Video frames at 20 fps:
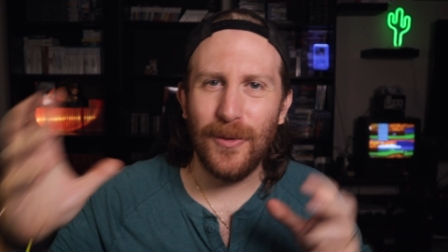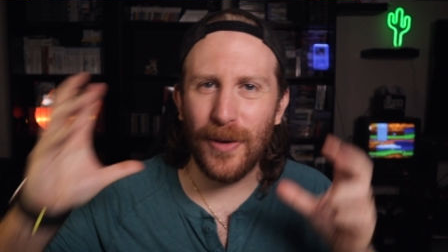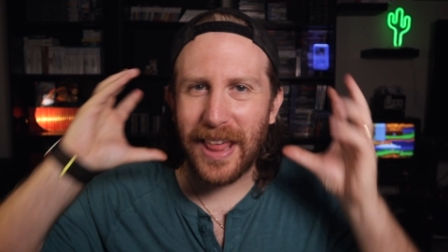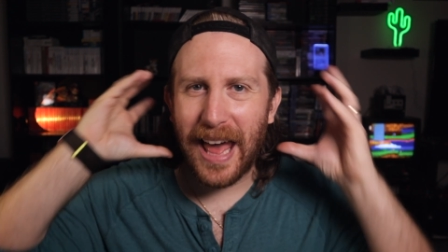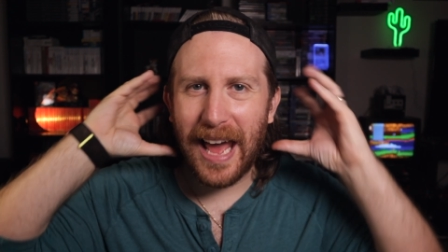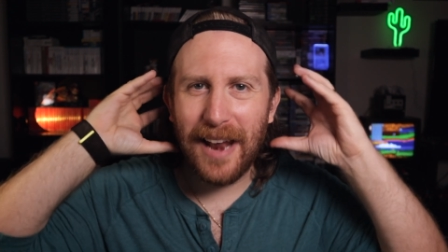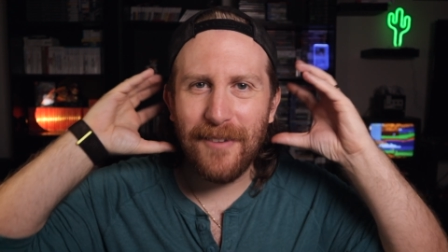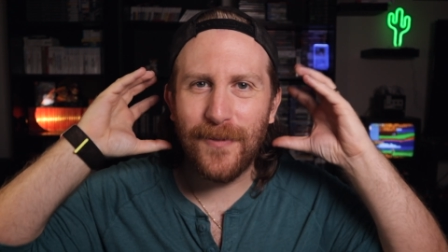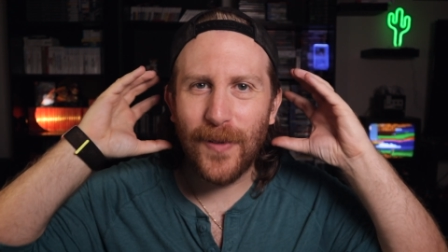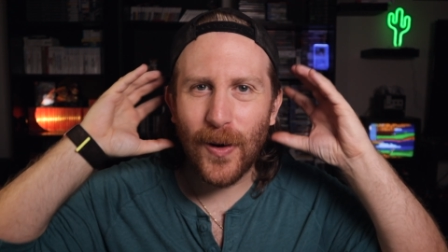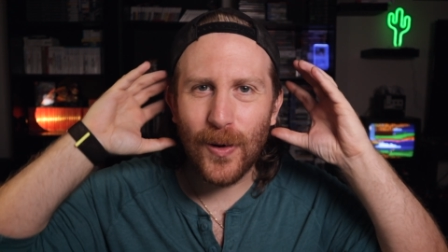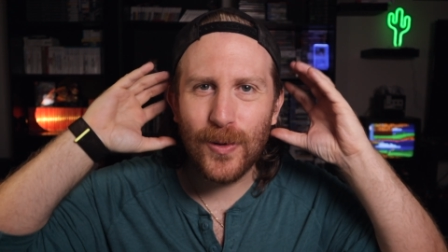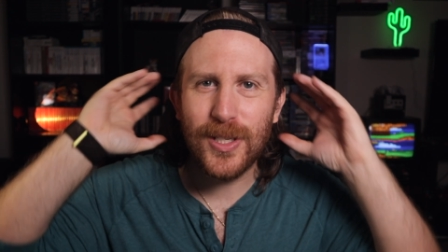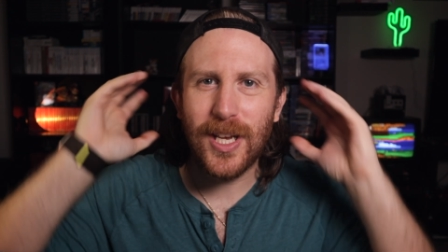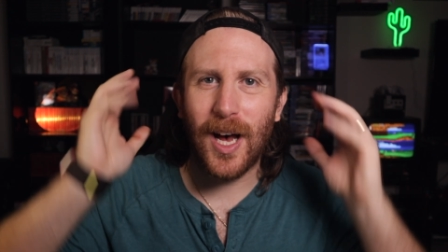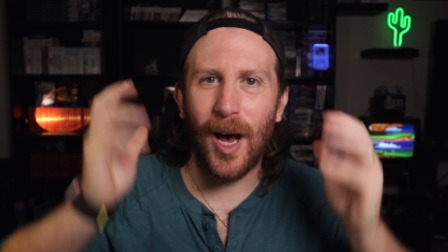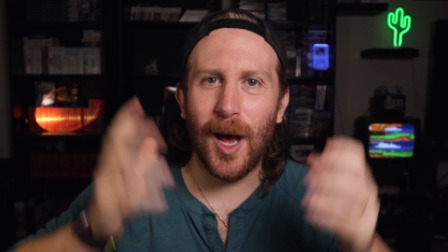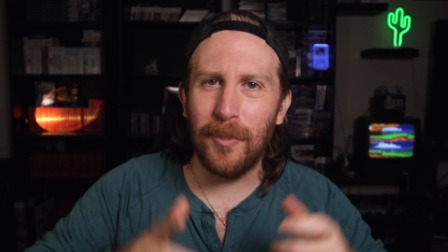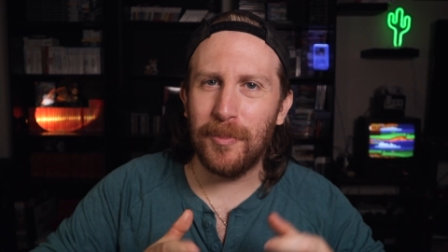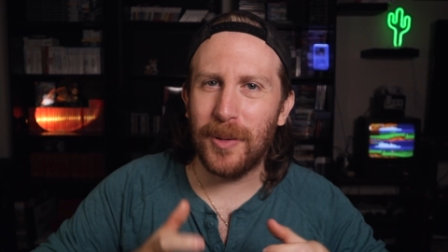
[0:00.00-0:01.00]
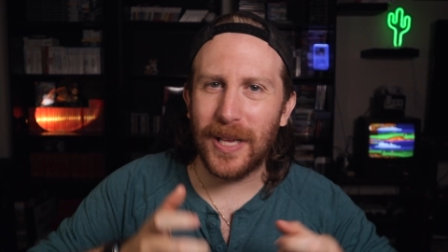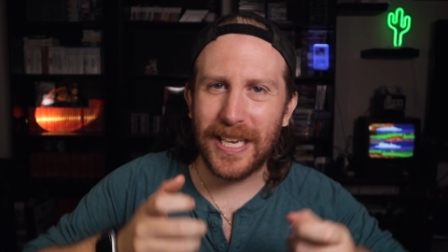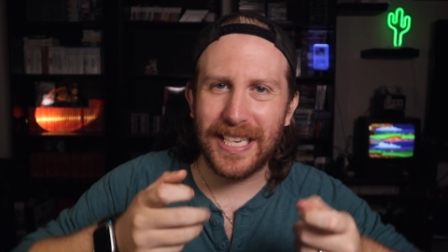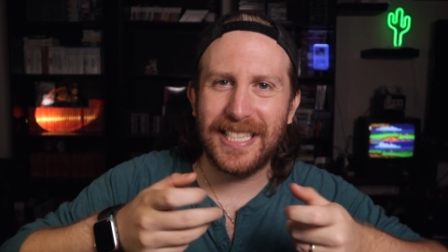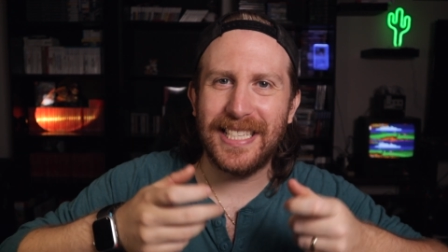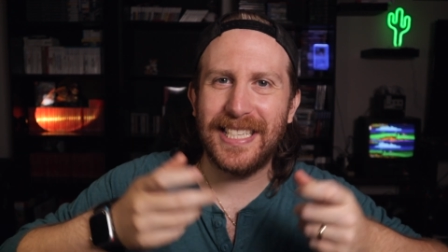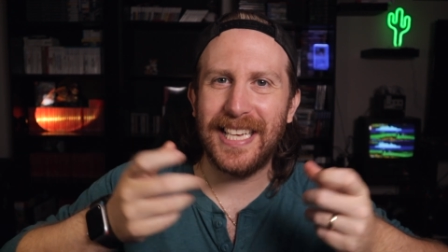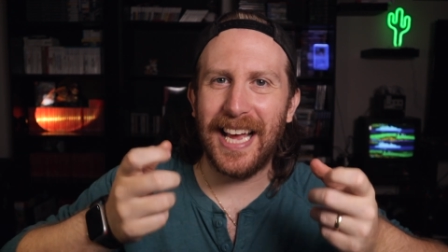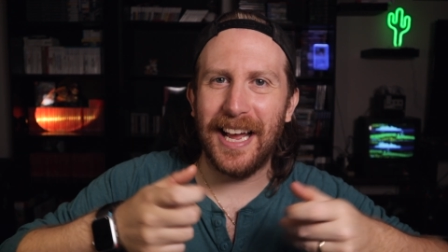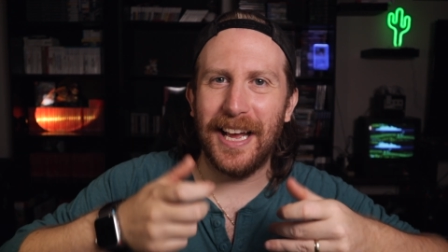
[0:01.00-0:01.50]
with headphones on playing
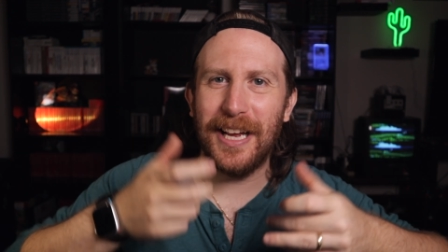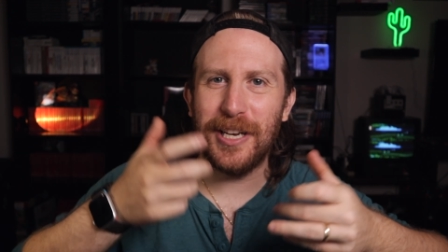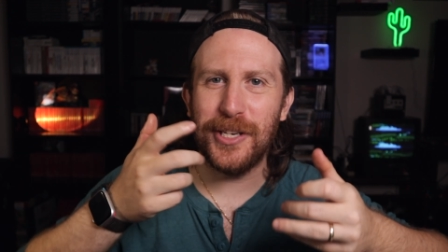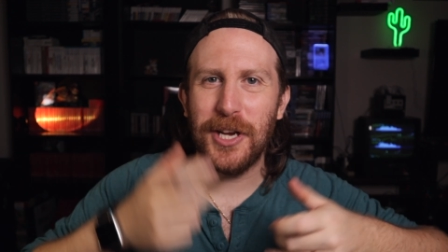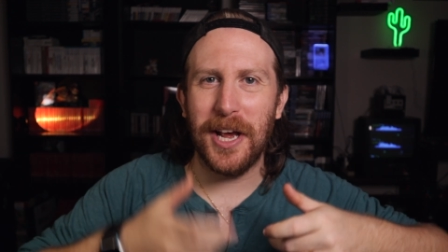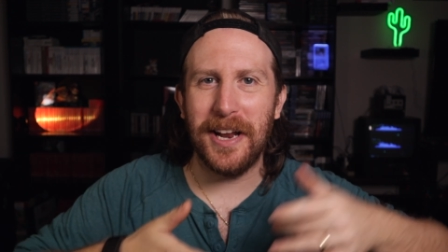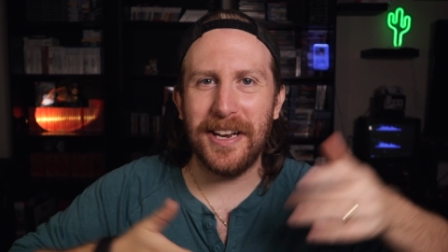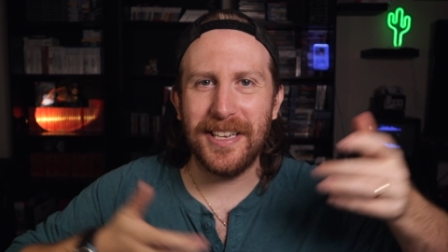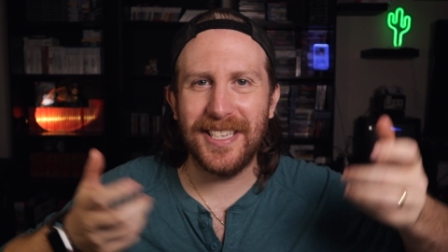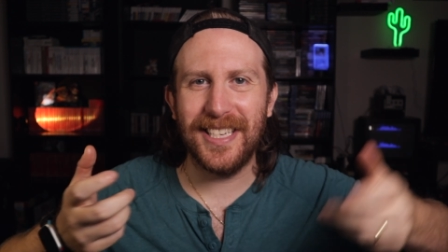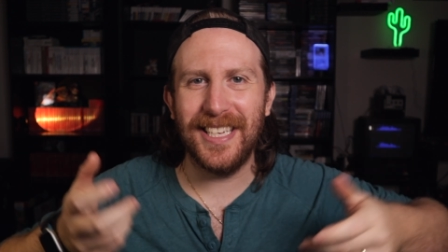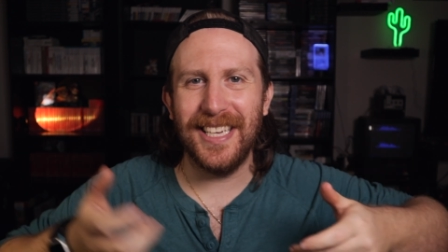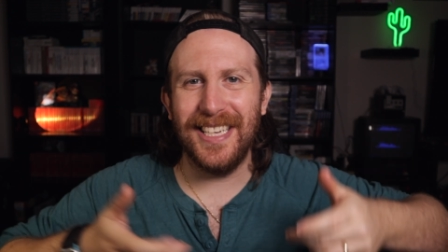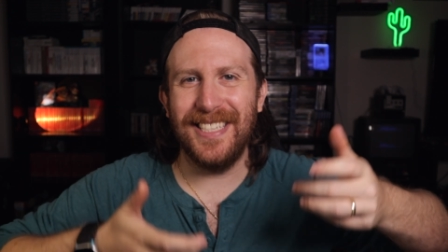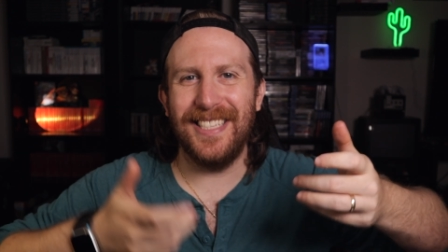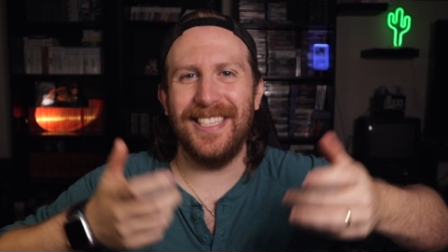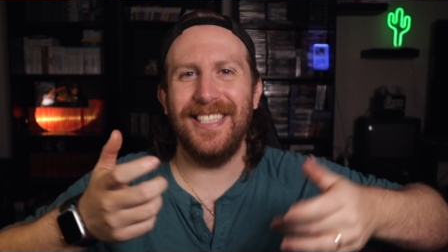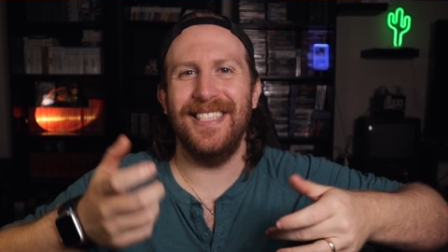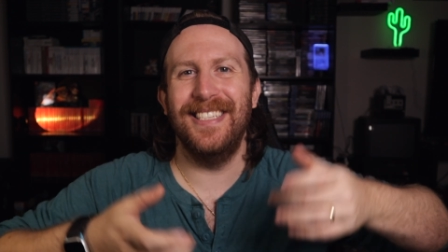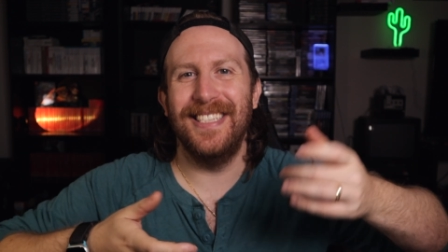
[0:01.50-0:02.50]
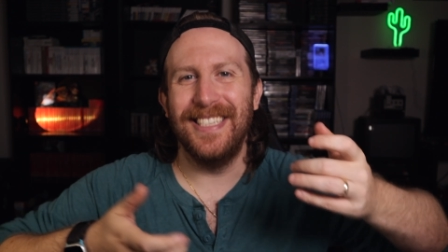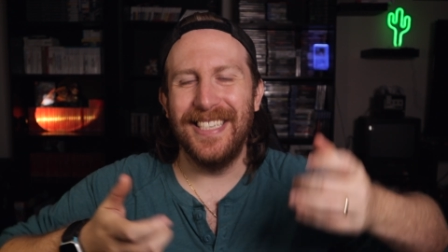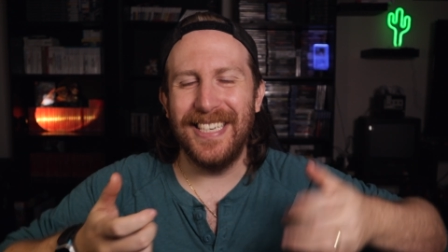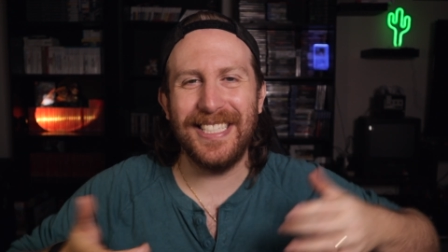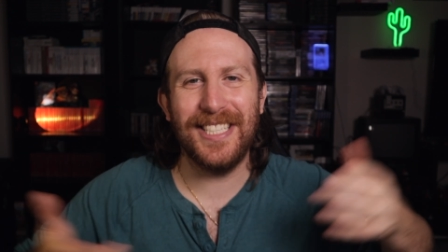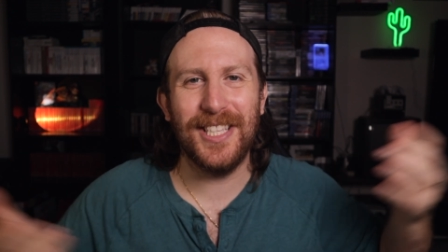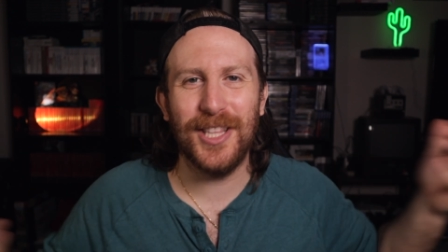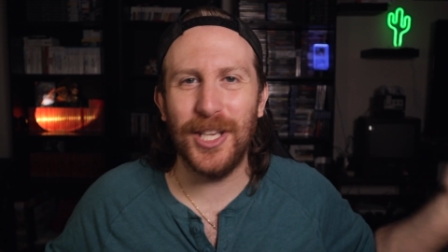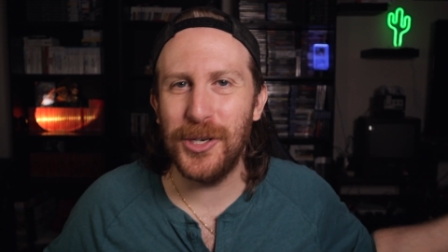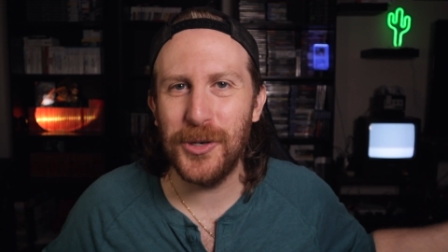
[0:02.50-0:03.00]
Sega Genesis? It's the